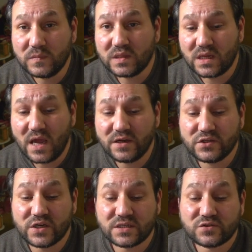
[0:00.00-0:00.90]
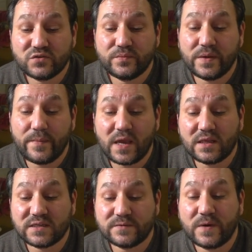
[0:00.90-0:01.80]
Tire checks should be made
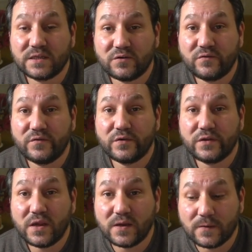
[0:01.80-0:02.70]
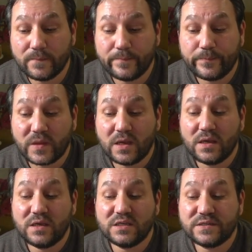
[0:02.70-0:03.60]
as a matter of routine.
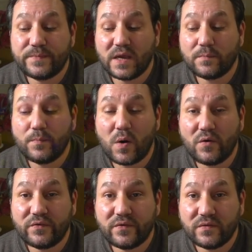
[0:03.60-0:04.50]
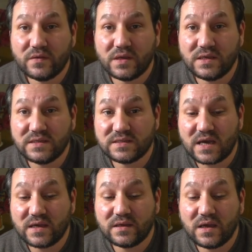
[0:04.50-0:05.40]
Inspect both the
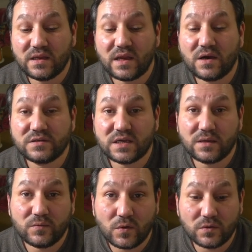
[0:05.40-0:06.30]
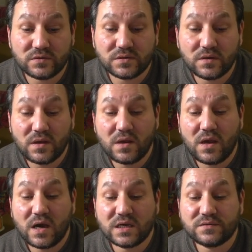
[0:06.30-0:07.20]
inside and outside walls,
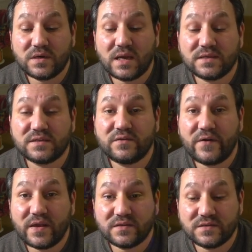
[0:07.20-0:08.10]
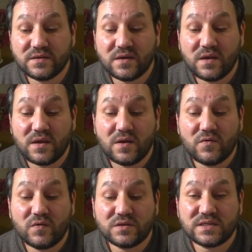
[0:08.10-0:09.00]
as well as the treads,
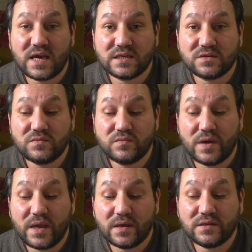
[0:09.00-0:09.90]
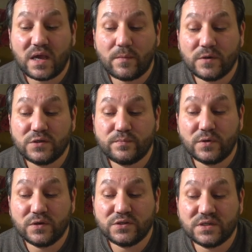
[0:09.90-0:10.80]
for signs of wear, damage,
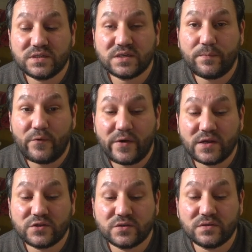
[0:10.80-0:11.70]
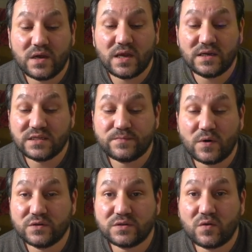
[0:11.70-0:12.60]
bulges, separation, and
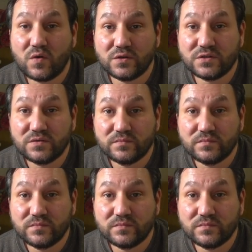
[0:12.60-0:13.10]
exposed cords.